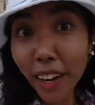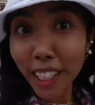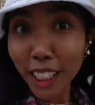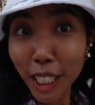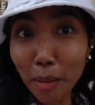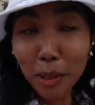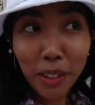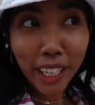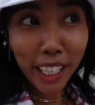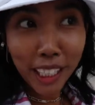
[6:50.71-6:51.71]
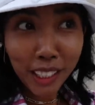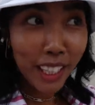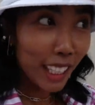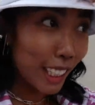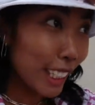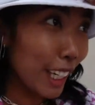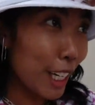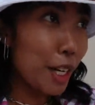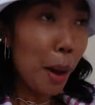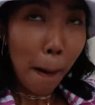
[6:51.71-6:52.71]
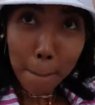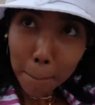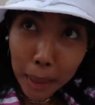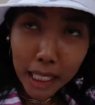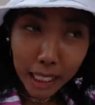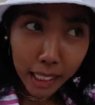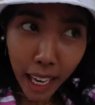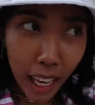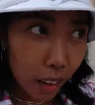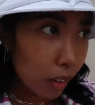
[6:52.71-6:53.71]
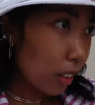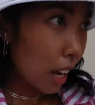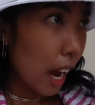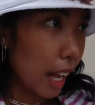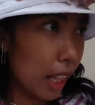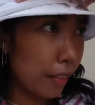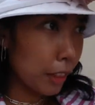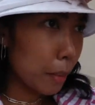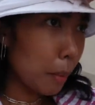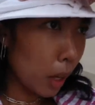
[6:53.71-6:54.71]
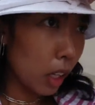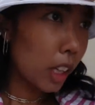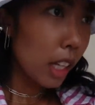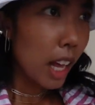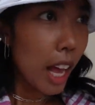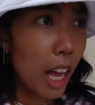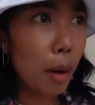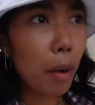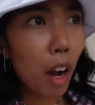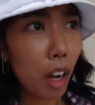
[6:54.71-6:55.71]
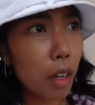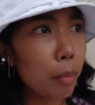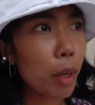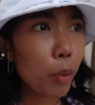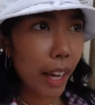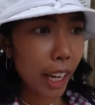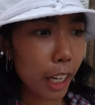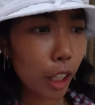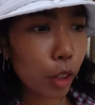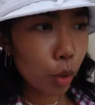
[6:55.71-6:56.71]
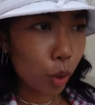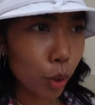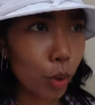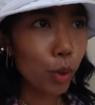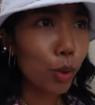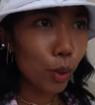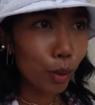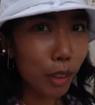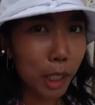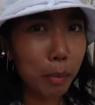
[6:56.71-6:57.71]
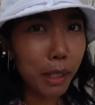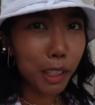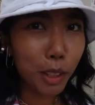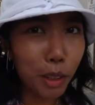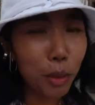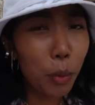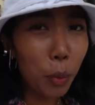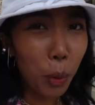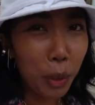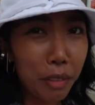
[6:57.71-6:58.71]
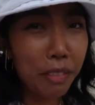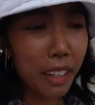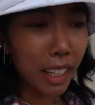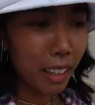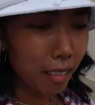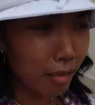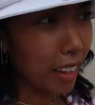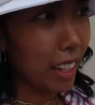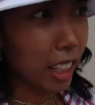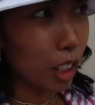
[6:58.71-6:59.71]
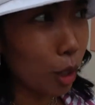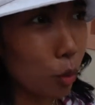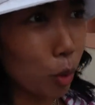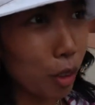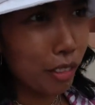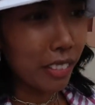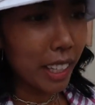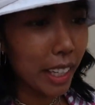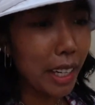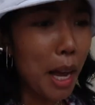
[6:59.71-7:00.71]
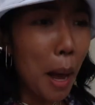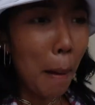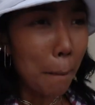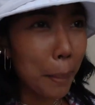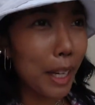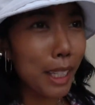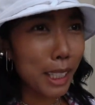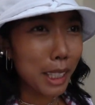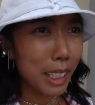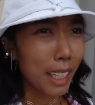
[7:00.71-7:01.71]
finally stopped raining, so that's good. But now I left the mall and I'm on my way to this place called World Vegan. I think it's called World Vegan, but it's,